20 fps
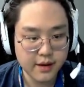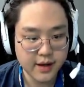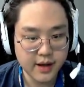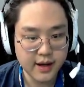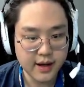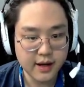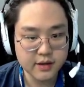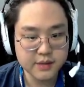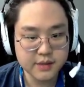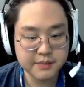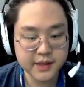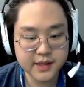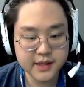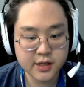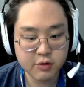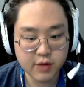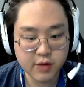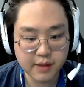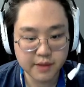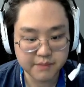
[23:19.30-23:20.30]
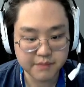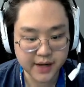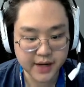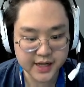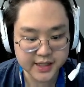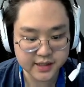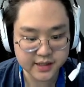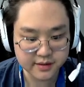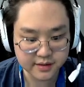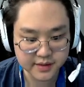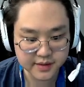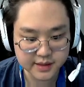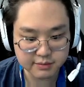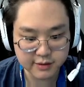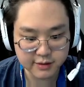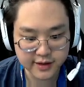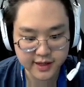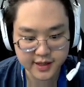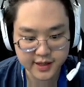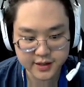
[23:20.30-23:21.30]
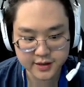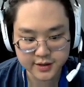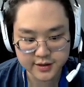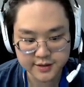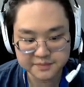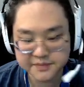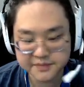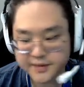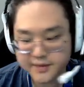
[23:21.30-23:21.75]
I was a bit too impatient on this play, actually.